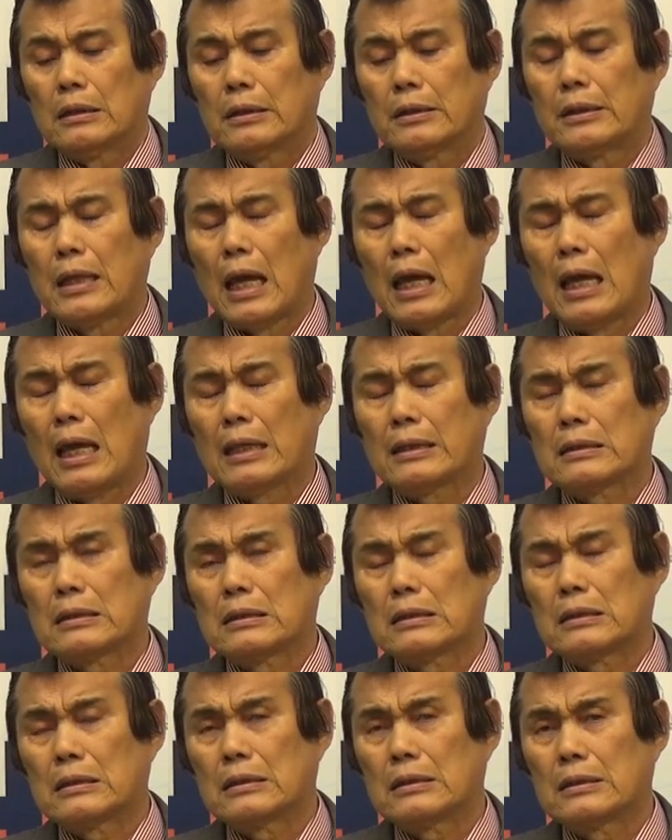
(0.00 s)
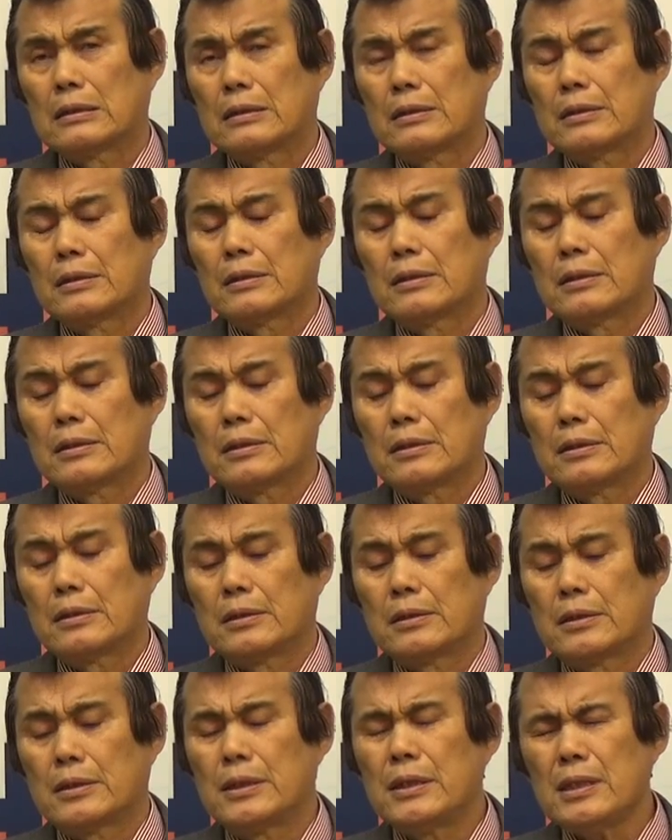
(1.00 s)
that
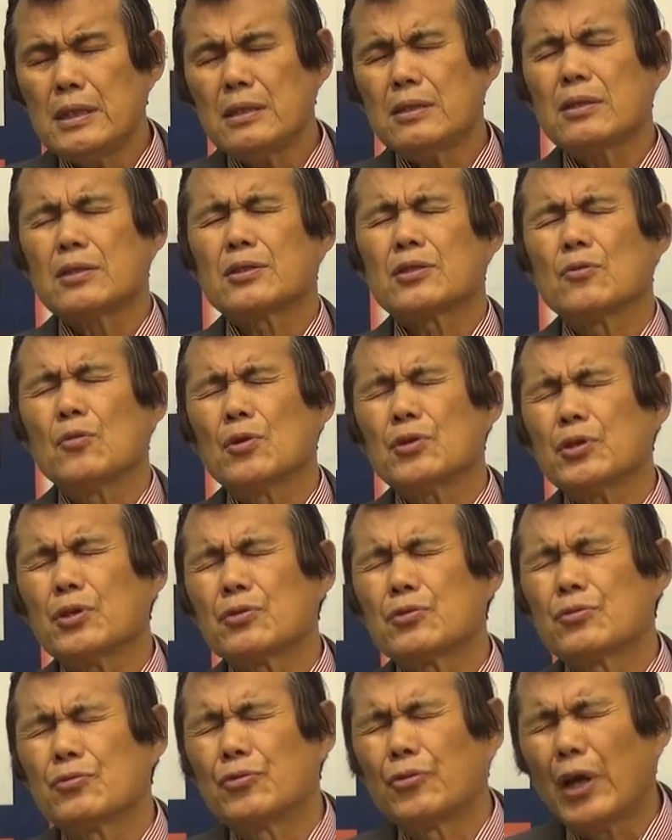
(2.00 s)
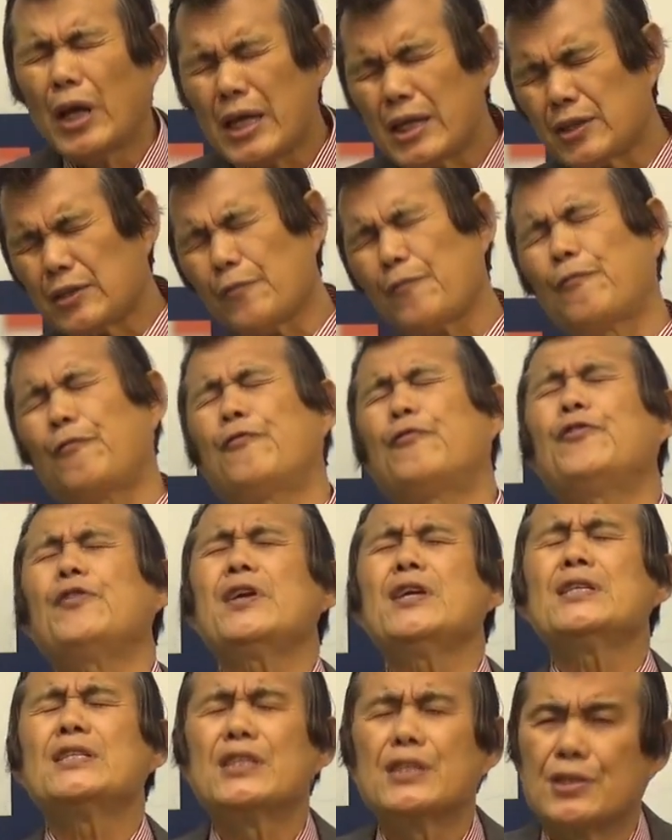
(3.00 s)
Jesus was a great
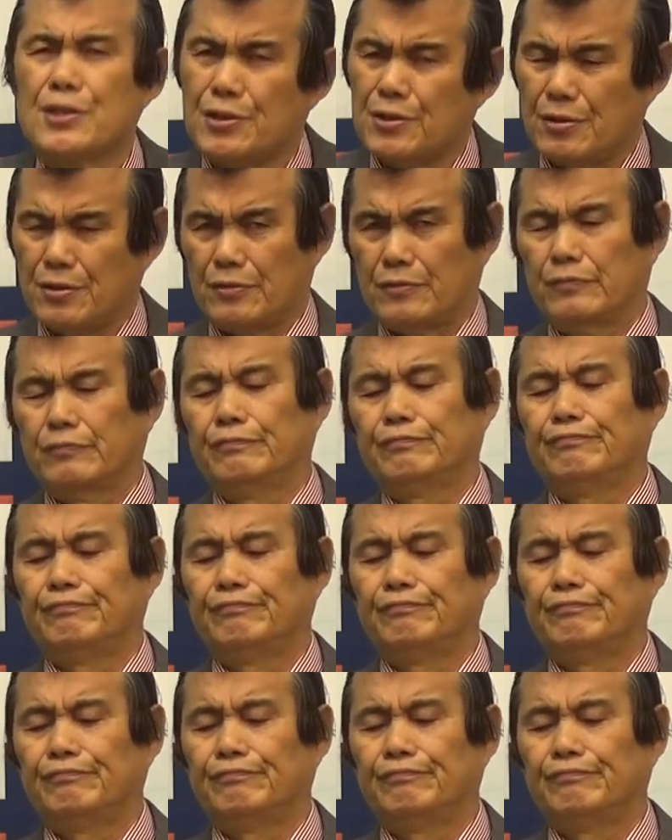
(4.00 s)
physician.